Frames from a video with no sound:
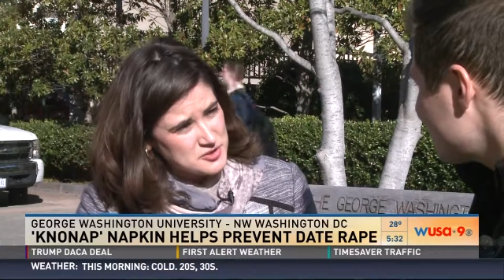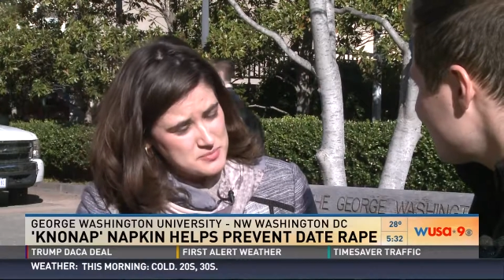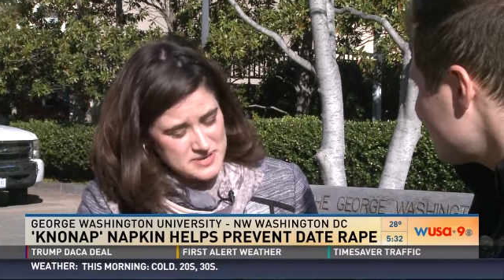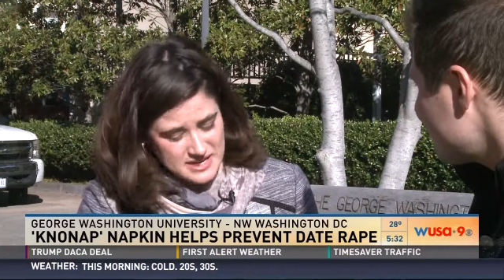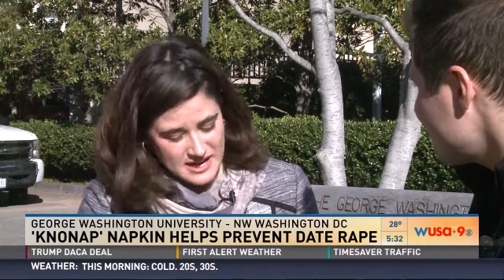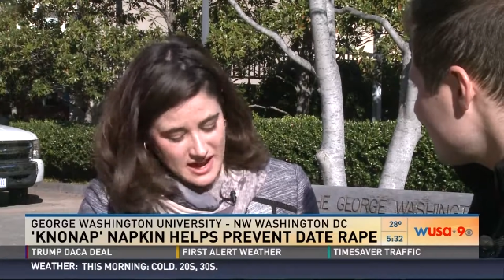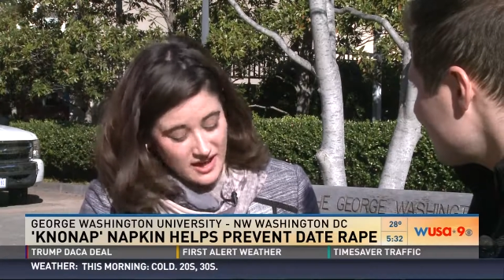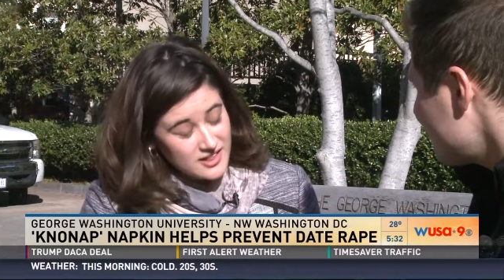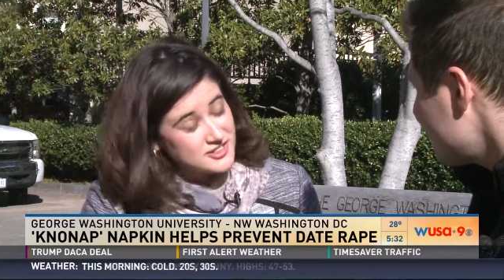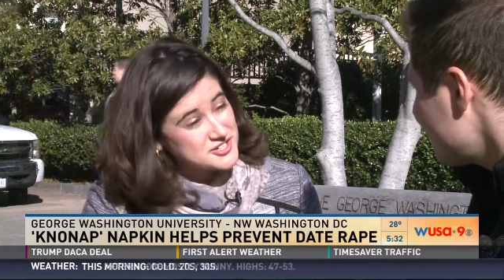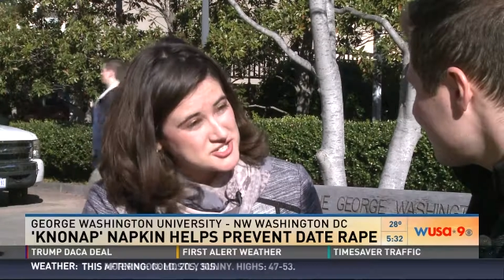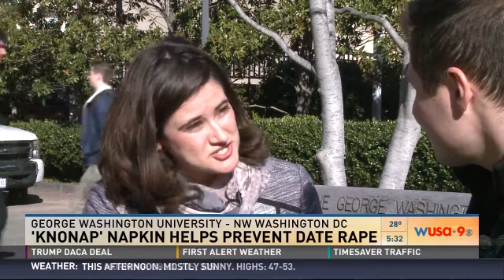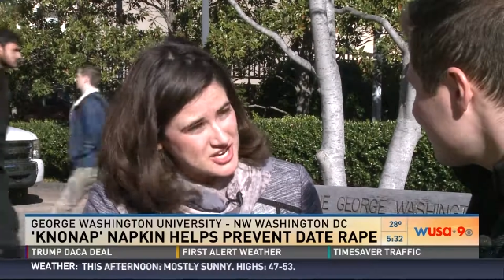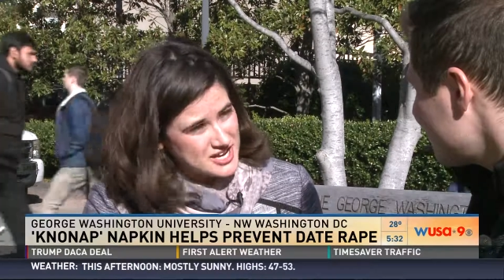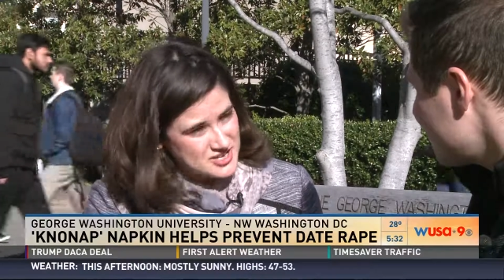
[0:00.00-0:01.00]
there'll be a
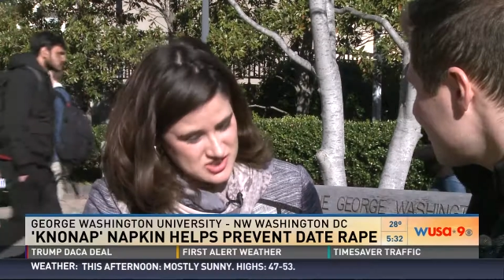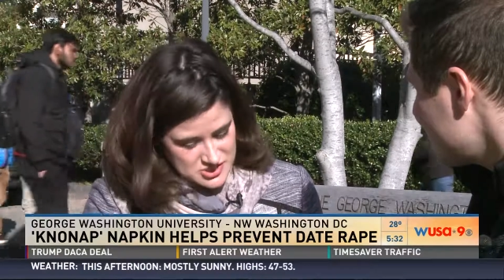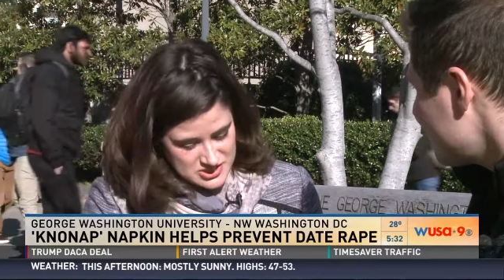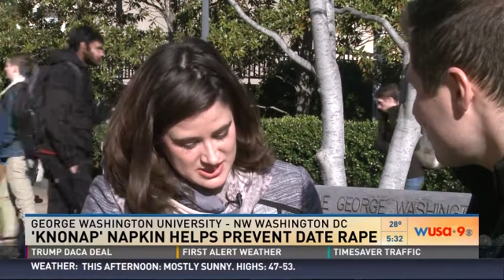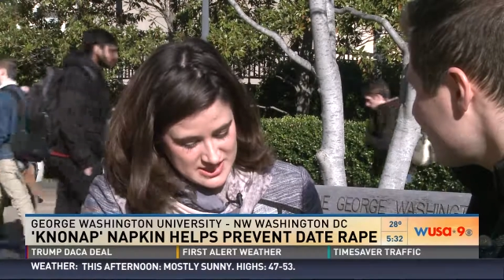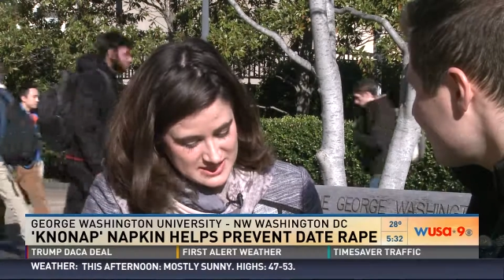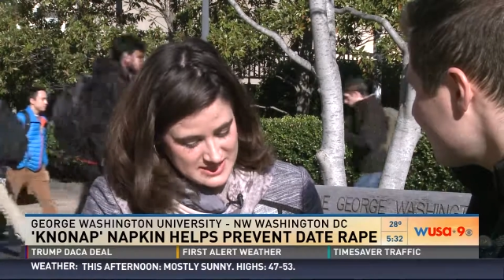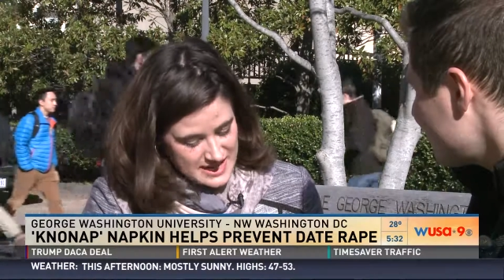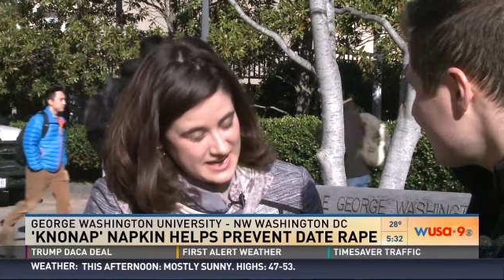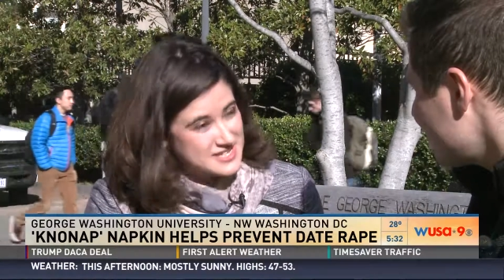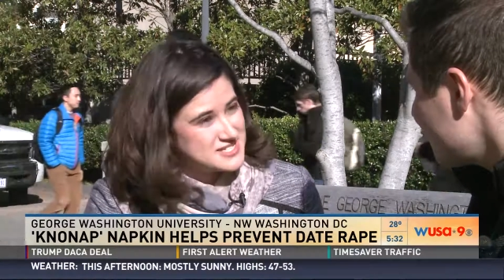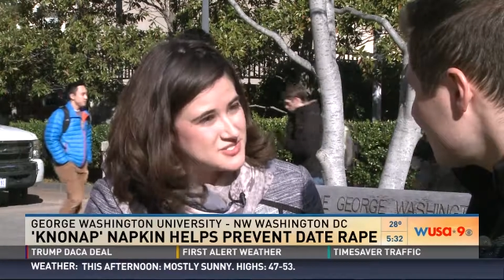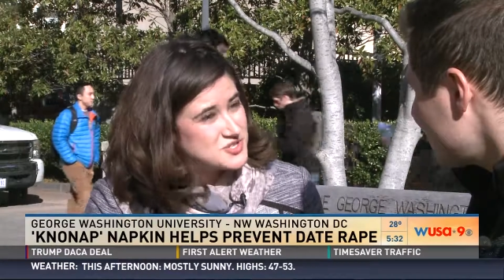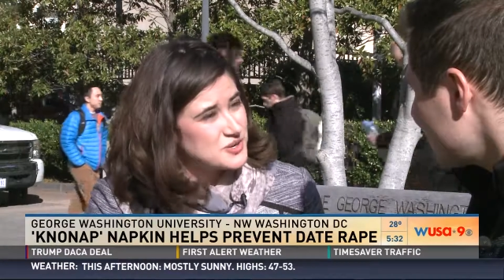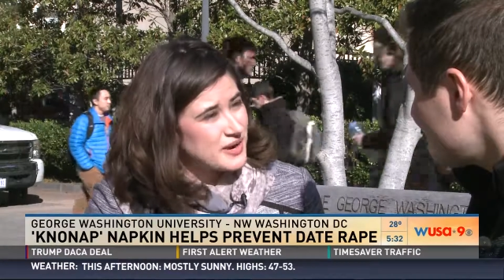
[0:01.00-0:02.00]
color change
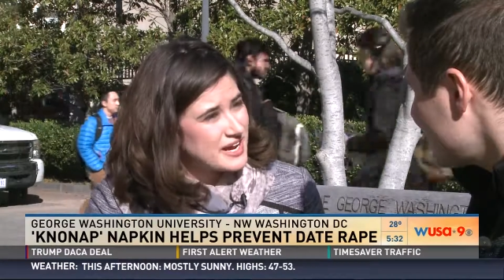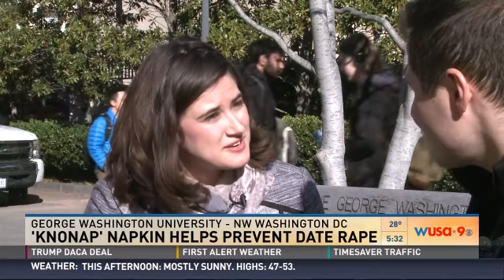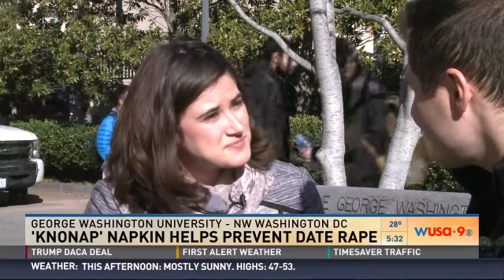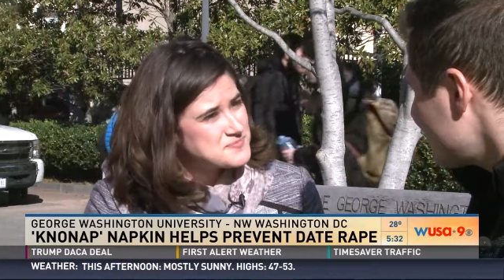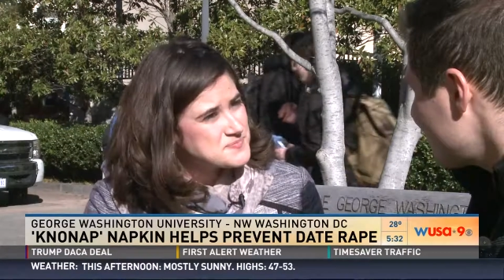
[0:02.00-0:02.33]
next to it.